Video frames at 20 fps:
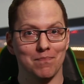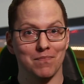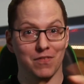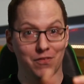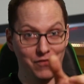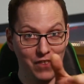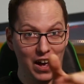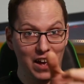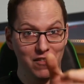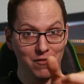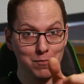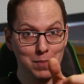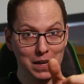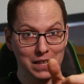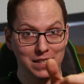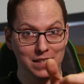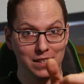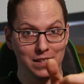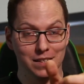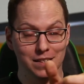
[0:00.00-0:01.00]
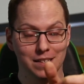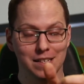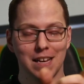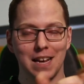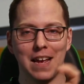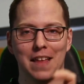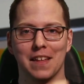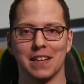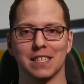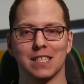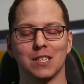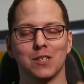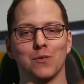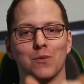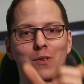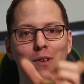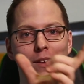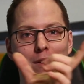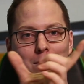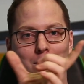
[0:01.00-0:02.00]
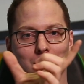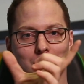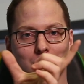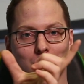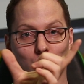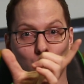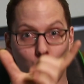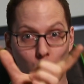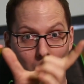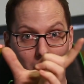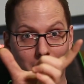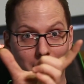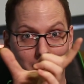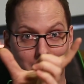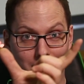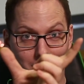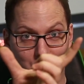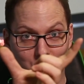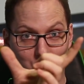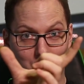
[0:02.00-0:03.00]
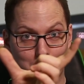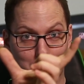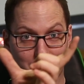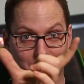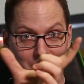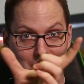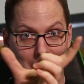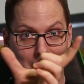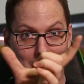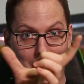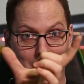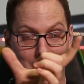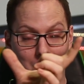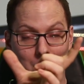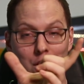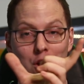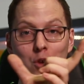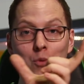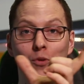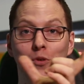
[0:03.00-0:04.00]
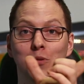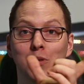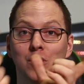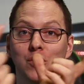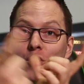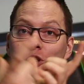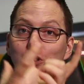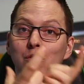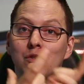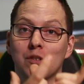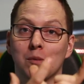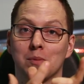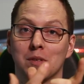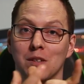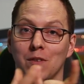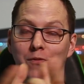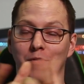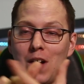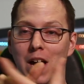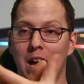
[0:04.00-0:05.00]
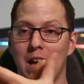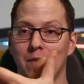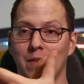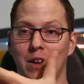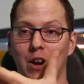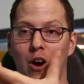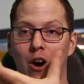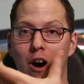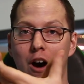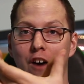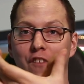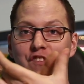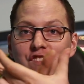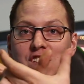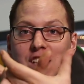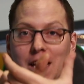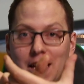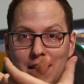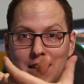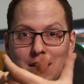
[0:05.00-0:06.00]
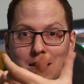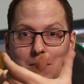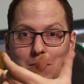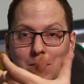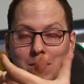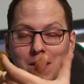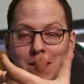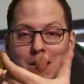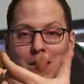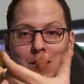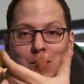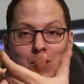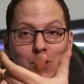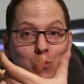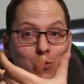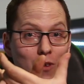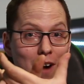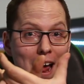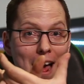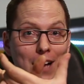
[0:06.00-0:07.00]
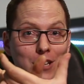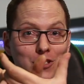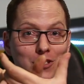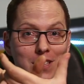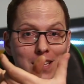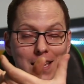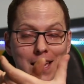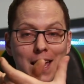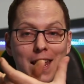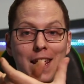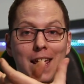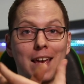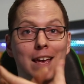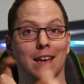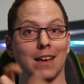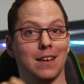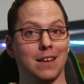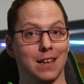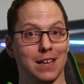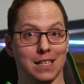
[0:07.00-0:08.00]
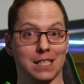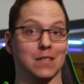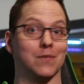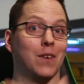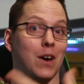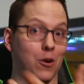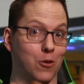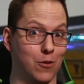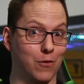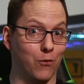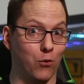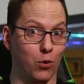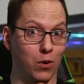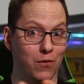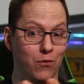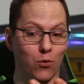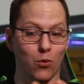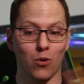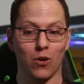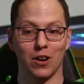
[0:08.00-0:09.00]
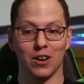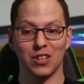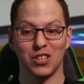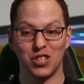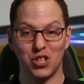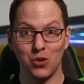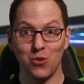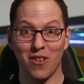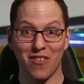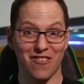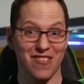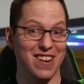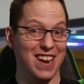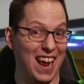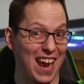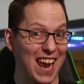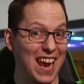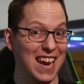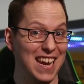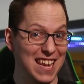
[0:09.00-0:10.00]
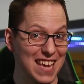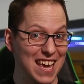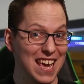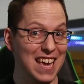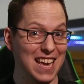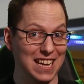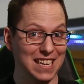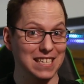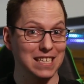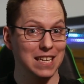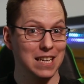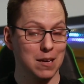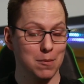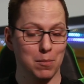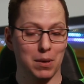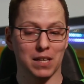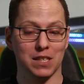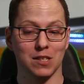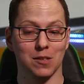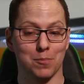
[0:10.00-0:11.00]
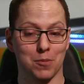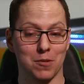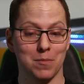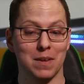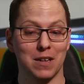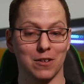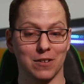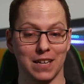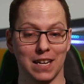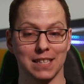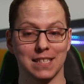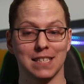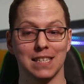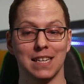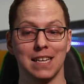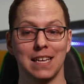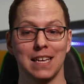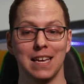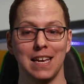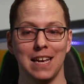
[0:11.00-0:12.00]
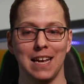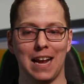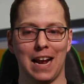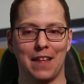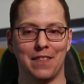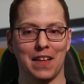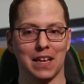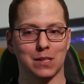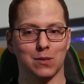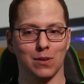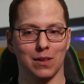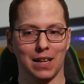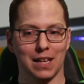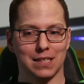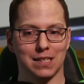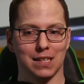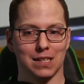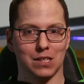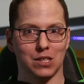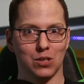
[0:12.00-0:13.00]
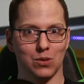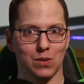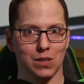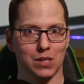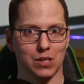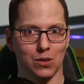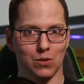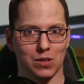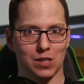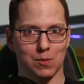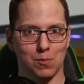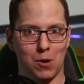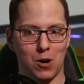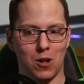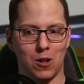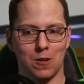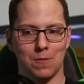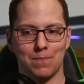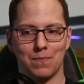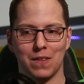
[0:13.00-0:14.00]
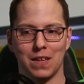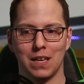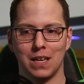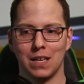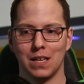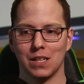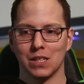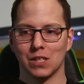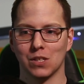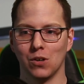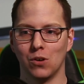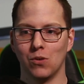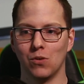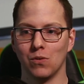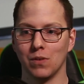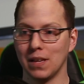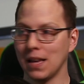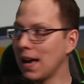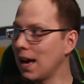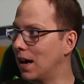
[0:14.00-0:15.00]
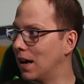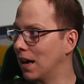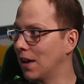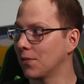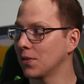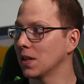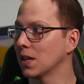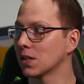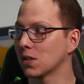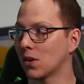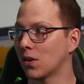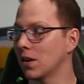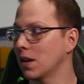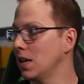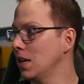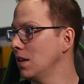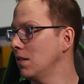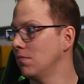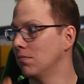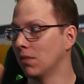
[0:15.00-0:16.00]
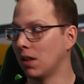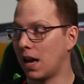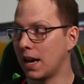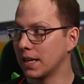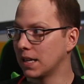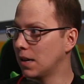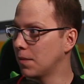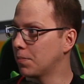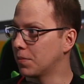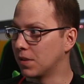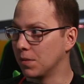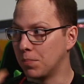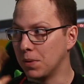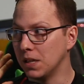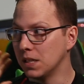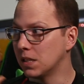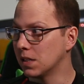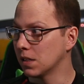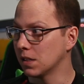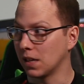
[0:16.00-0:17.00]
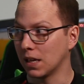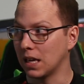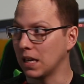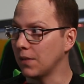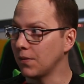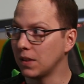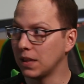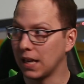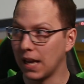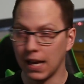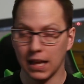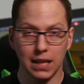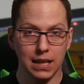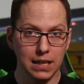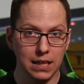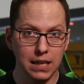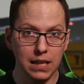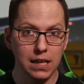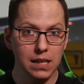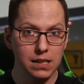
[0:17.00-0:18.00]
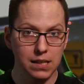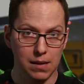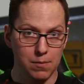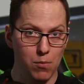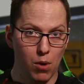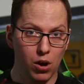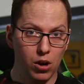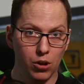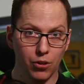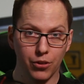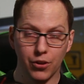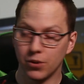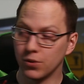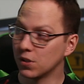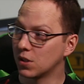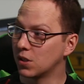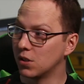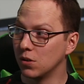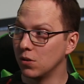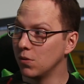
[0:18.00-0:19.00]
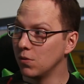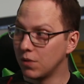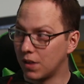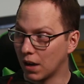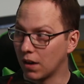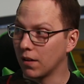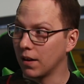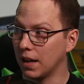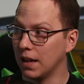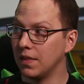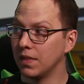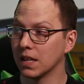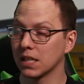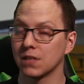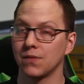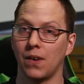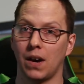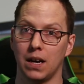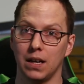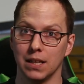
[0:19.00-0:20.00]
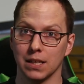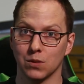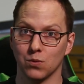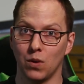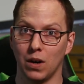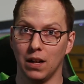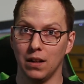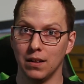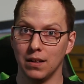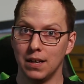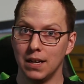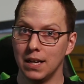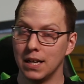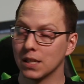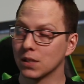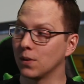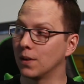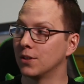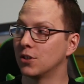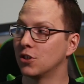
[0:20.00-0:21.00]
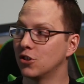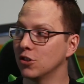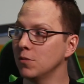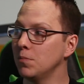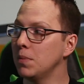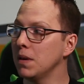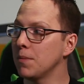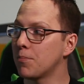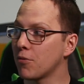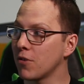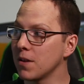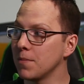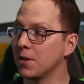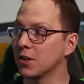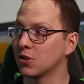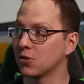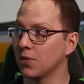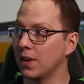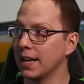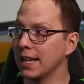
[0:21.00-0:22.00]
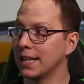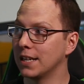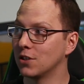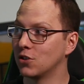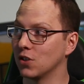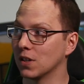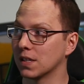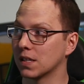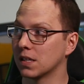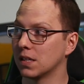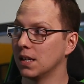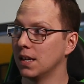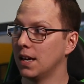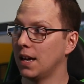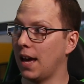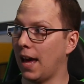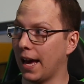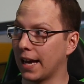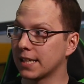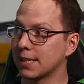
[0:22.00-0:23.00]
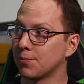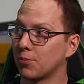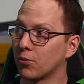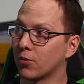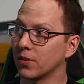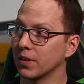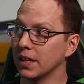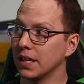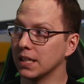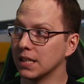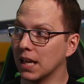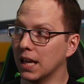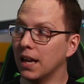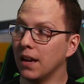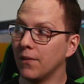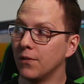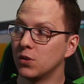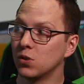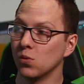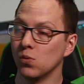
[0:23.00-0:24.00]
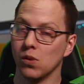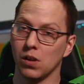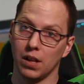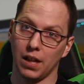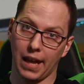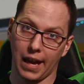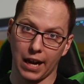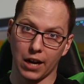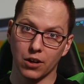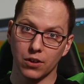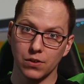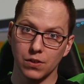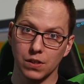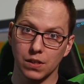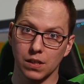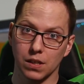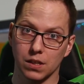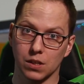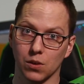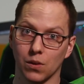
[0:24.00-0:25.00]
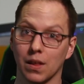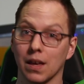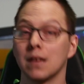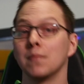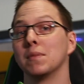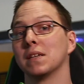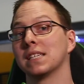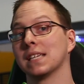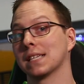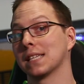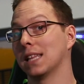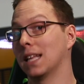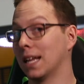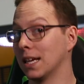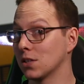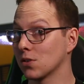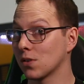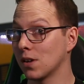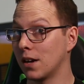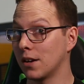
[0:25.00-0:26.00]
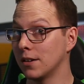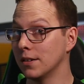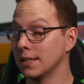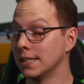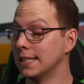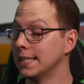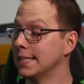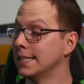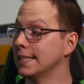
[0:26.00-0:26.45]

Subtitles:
five pixels, and instead of doing one strip of 10, we're doing 2 strips of 5 and offsetting them so that we're actually getting, instead of 144, 288 pixel per meter density, and that's what lets us do it so small. So yeah, everything's already lined up. The pieces, like even the LEDs, I modeled those too. They're in this file as well. So I should be pretty much ready to just export these individual layers so that they can be sent to the laser cutter.